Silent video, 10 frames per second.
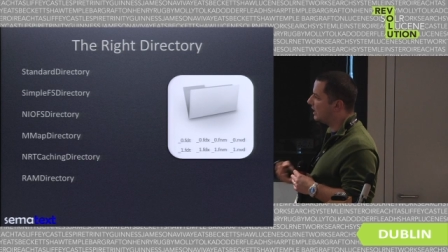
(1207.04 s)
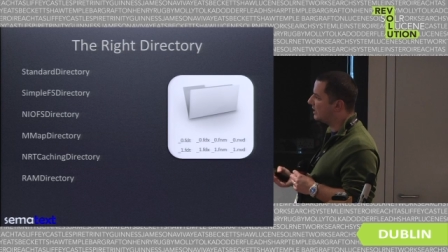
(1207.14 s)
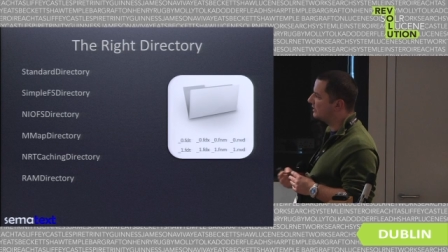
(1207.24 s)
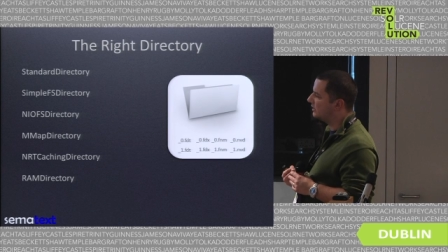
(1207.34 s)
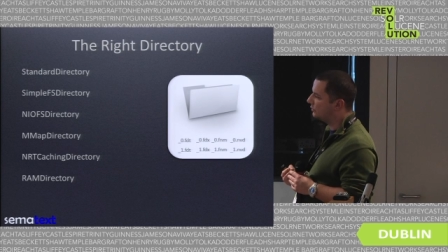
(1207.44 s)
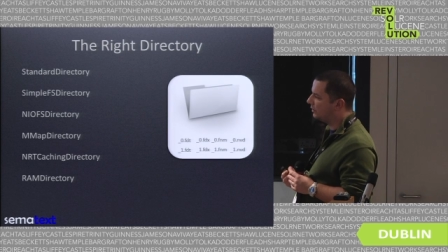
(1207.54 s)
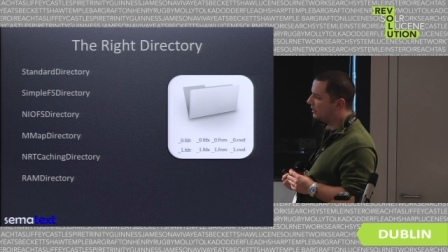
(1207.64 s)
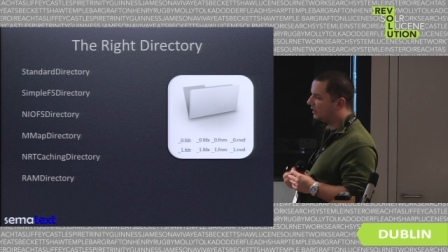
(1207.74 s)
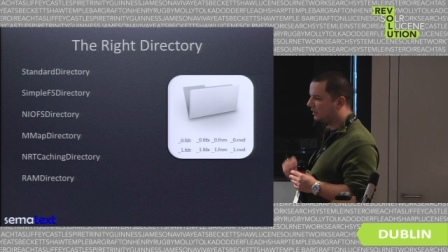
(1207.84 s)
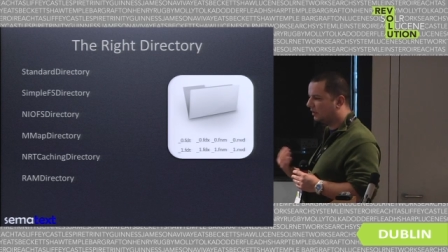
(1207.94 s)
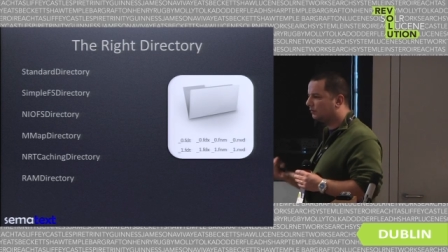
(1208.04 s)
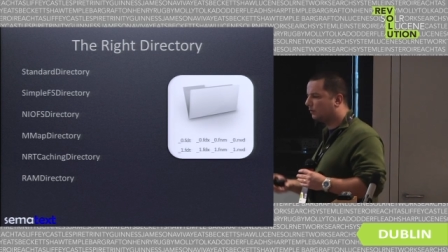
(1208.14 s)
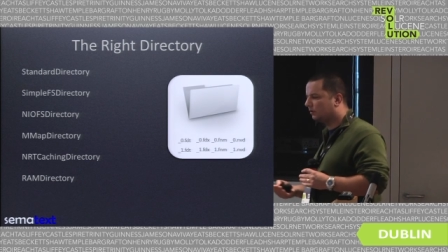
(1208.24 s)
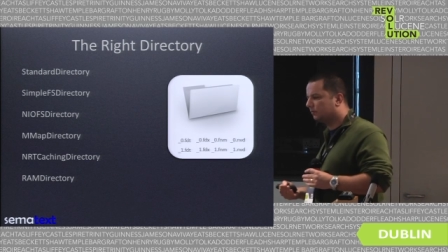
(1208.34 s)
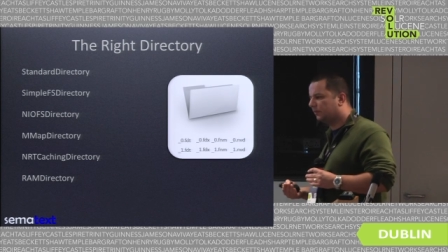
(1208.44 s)
access to it, and it
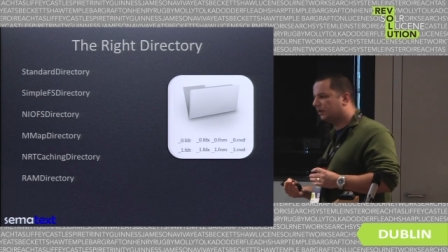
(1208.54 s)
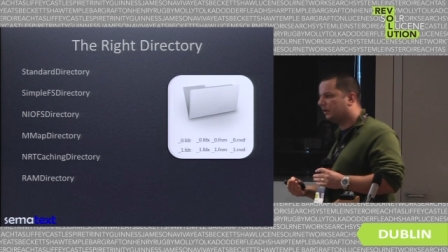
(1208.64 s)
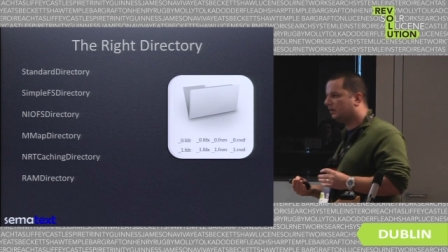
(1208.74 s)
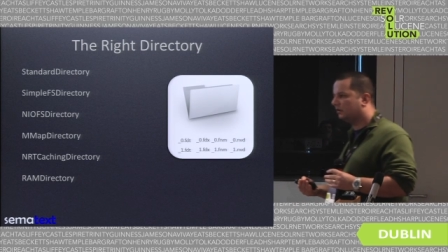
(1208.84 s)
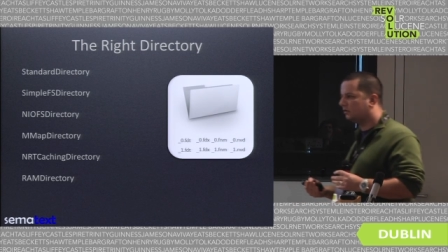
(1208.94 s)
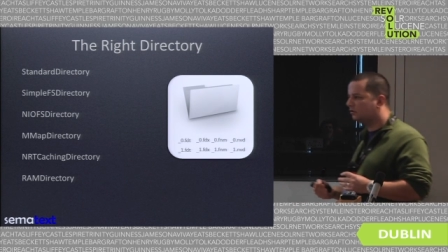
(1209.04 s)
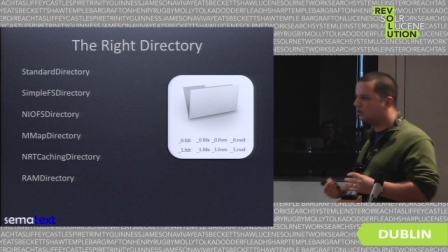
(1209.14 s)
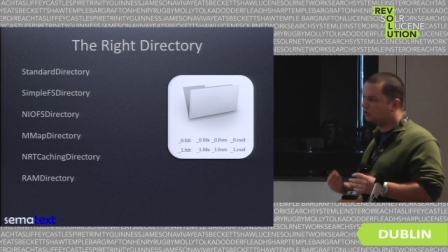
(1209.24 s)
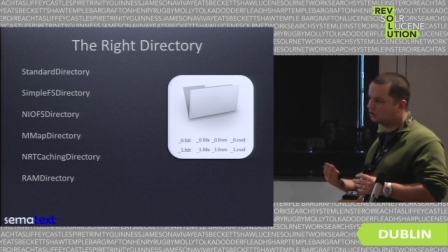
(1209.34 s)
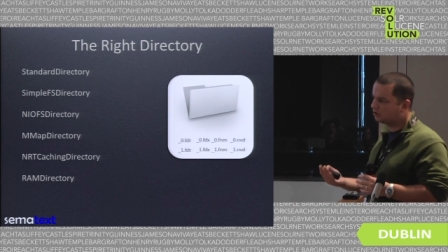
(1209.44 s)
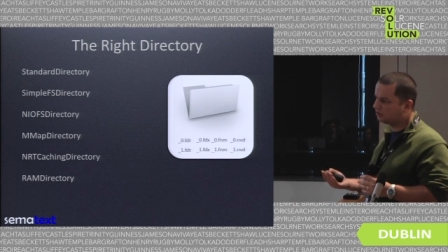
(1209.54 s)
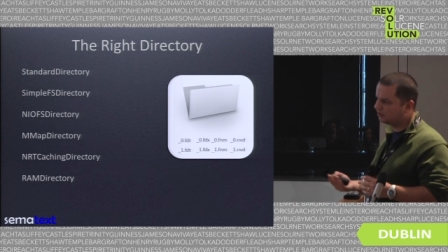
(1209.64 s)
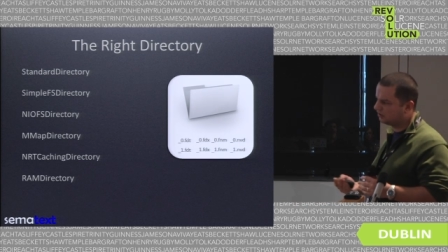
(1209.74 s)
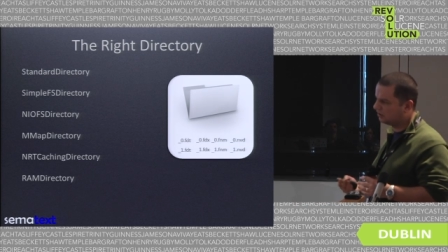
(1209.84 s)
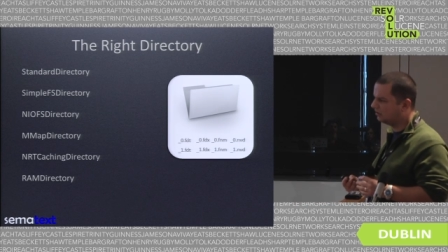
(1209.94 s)
will be not,
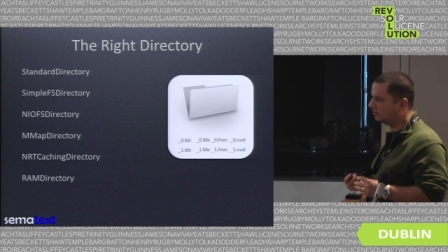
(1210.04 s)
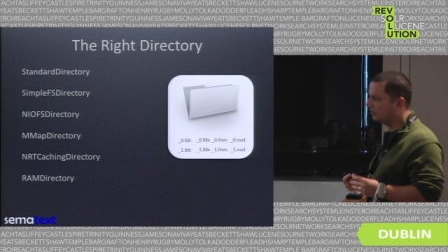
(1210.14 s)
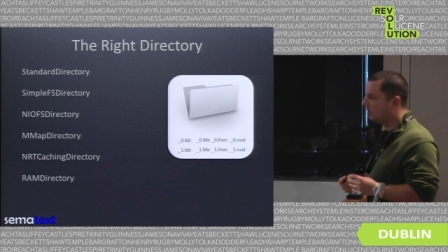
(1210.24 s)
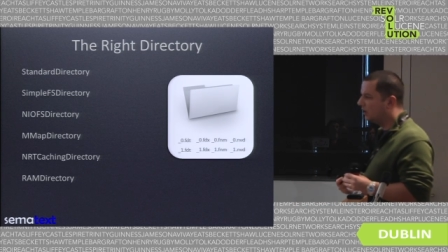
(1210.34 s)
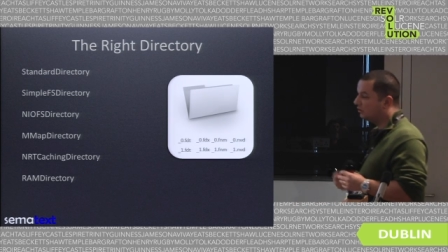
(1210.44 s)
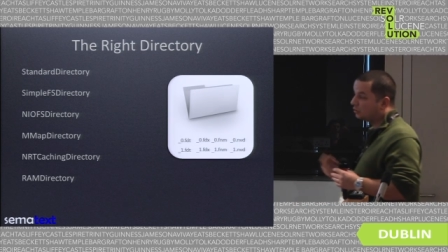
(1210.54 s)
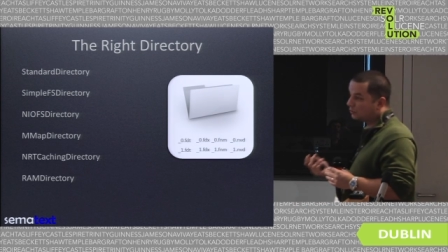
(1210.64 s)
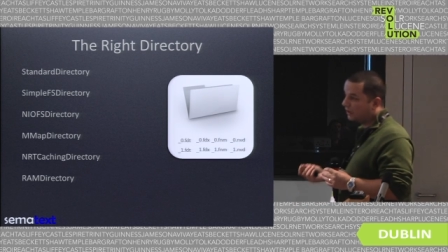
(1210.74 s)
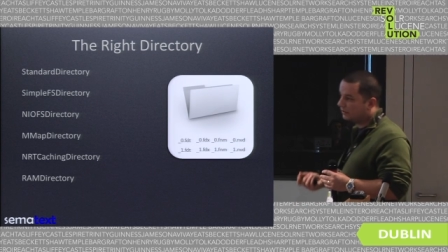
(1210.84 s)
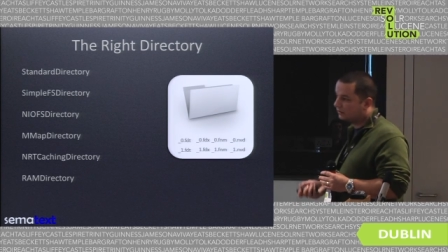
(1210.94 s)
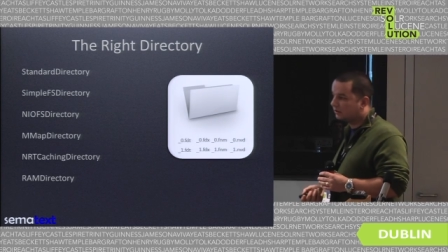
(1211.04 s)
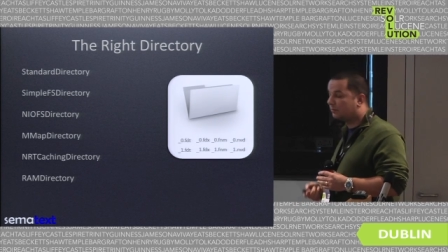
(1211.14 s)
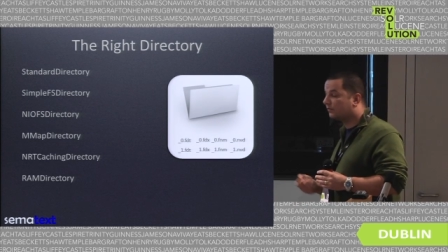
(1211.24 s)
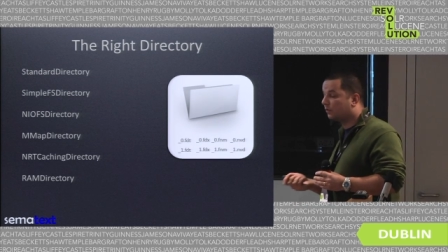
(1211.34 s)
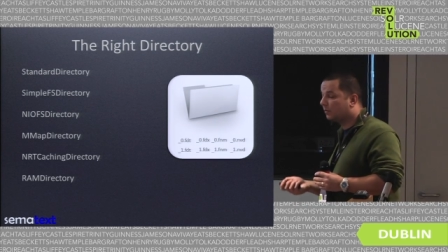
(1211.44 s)
uh, not great. The
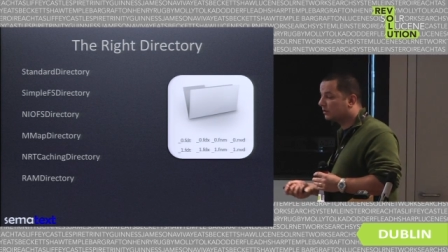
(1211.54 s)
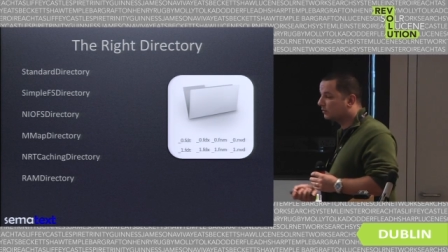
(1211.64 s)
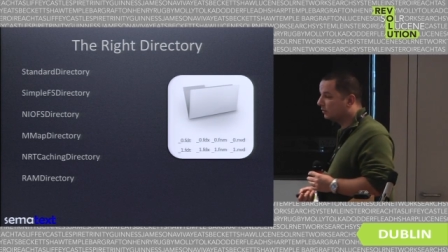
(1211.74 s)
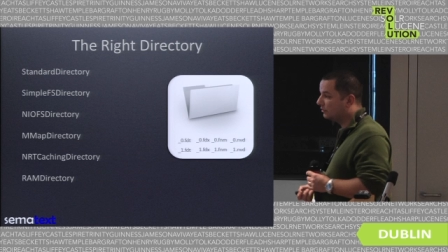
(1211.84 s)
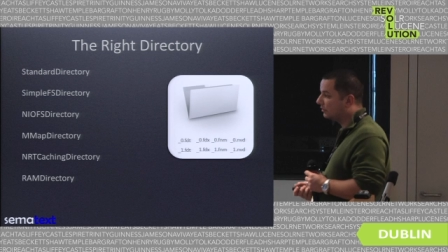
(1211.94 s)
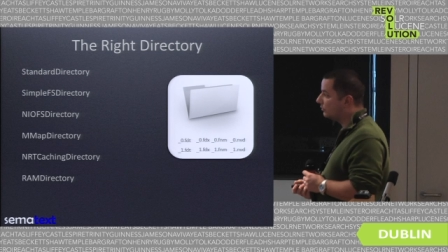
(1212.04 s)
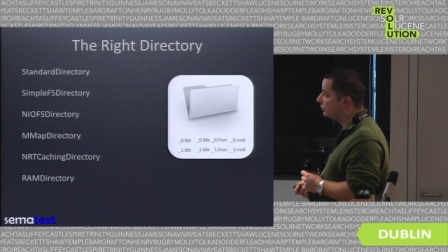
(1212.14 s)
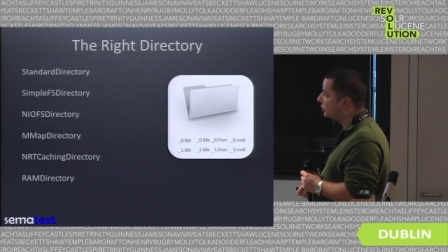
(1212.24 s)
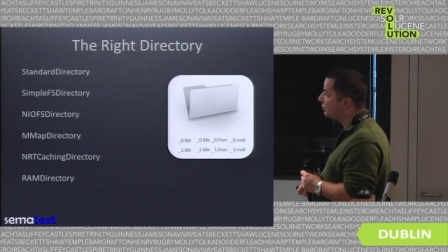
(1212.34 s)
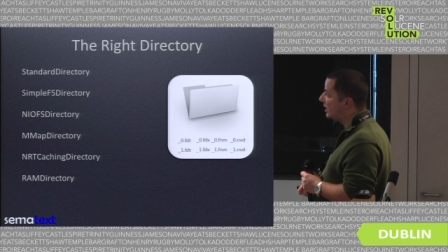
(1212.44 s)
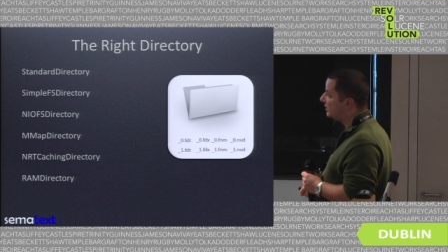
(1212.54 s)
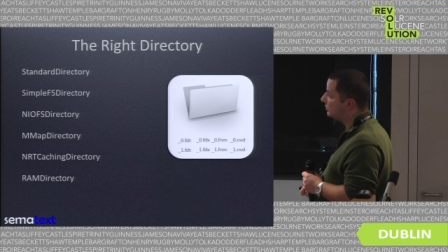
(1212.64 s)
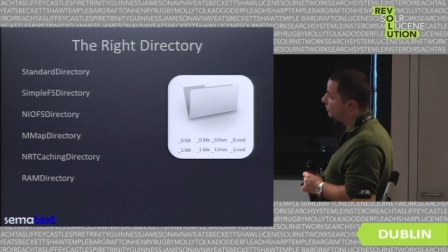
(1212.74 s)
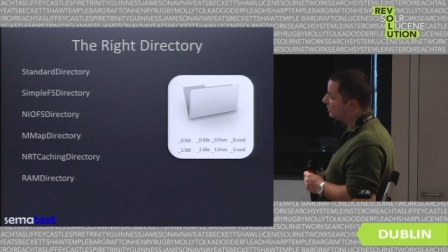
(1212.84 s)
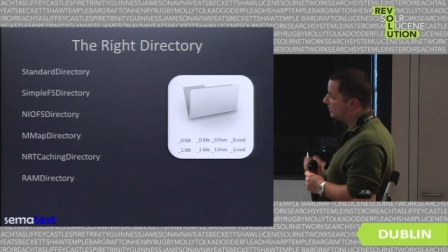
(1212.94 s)
performance will de degrade
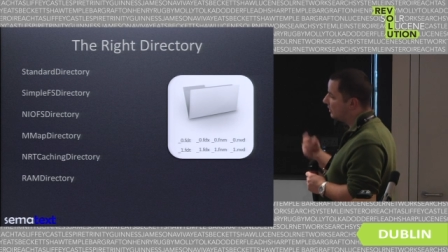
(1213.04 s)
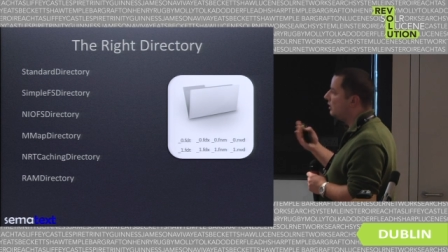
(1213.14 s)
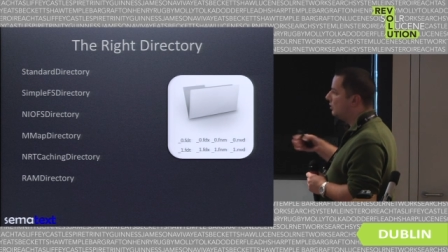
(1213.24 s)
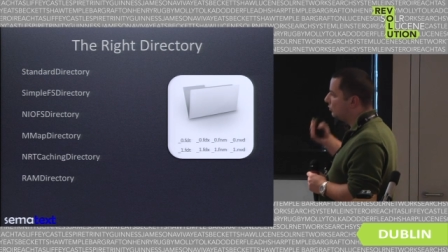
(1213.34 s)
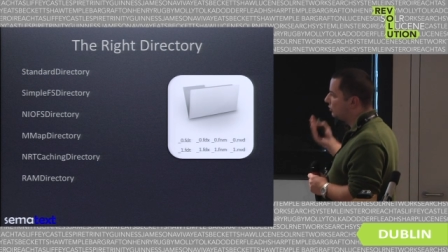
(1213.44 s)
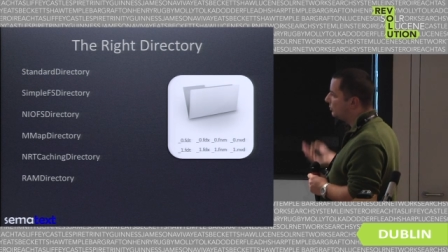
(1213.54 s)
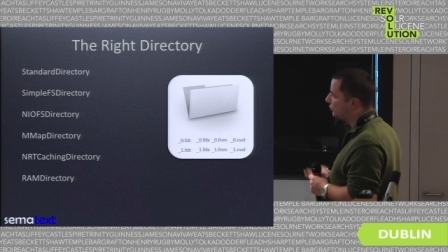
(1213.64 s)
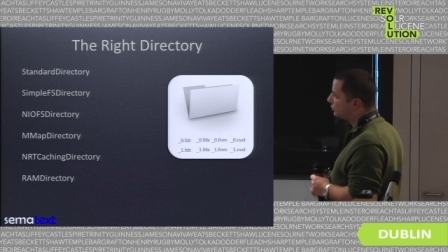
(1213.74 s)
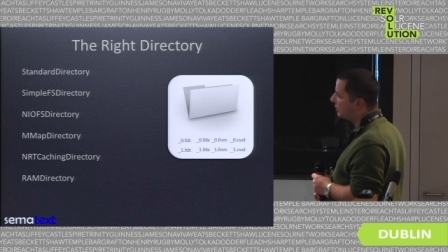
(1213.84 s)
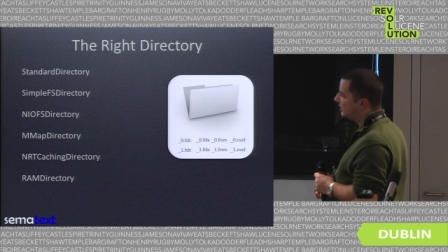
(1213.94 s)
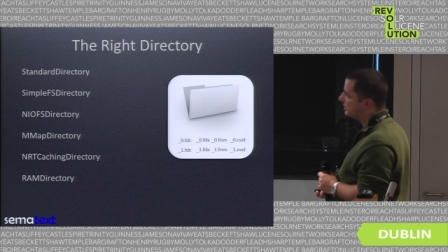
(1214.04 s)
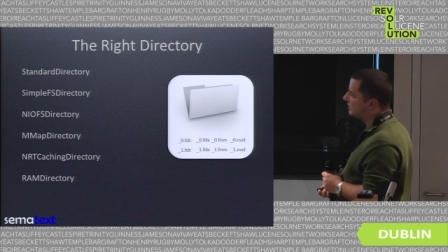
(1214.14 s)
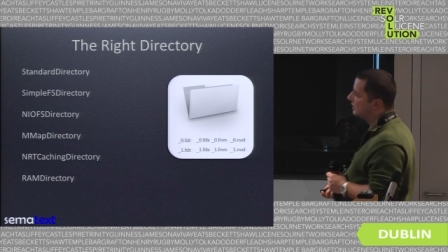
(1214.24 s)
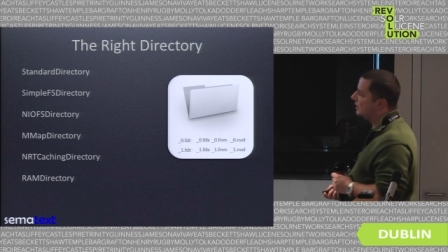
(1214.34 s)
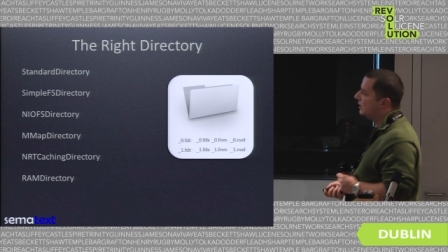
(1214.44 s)
with multiple threads.
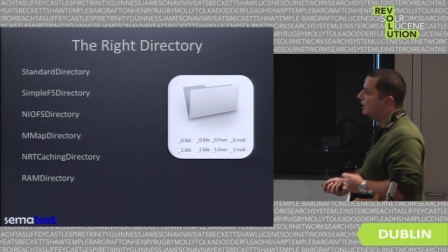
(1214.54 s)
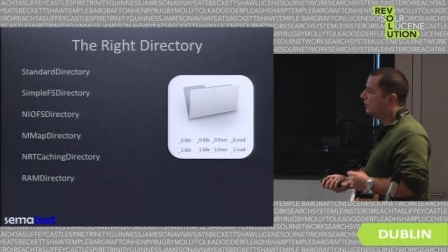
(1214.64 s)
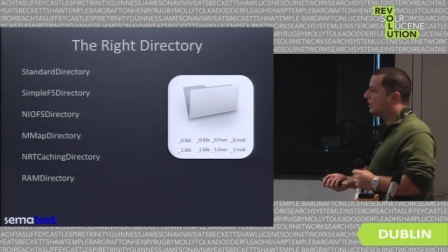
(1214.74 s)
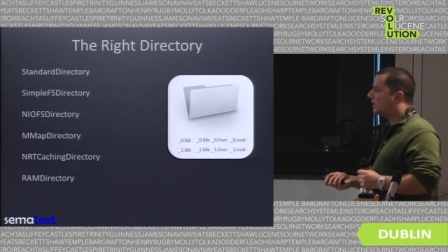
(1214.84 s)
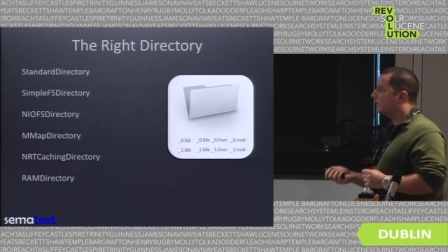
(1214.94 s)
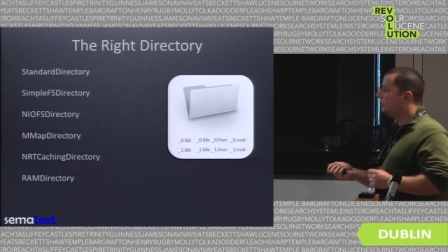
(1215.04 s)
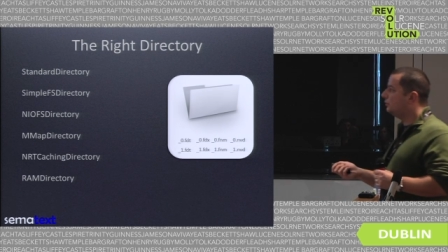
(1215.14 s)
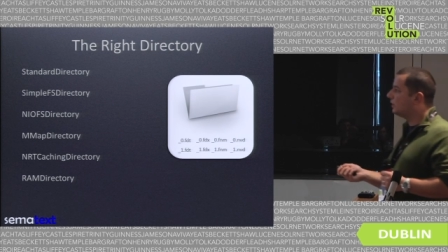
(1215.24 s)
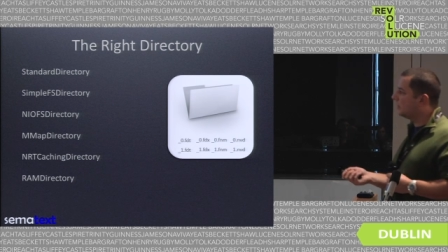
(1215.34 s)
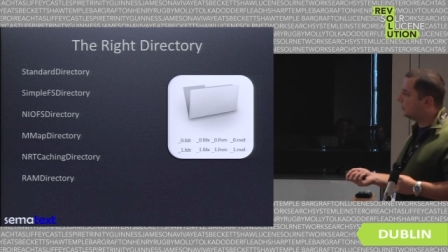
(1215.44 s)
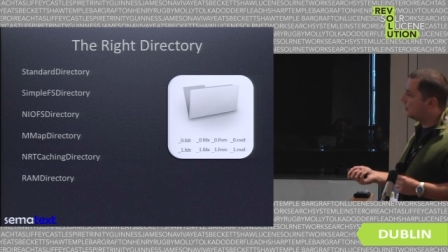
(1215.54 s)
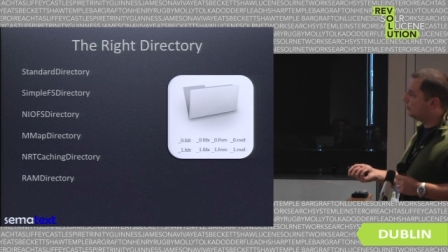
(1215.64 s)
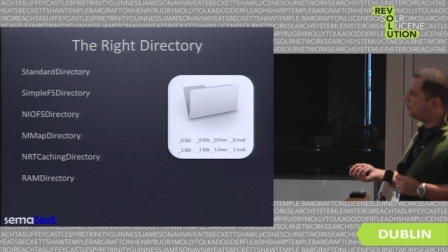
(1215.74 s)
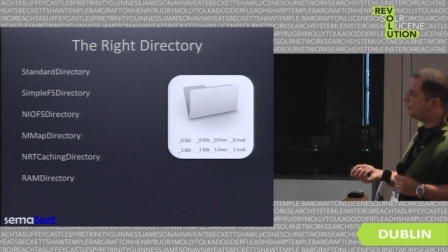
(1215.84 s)
We have a new, uh, new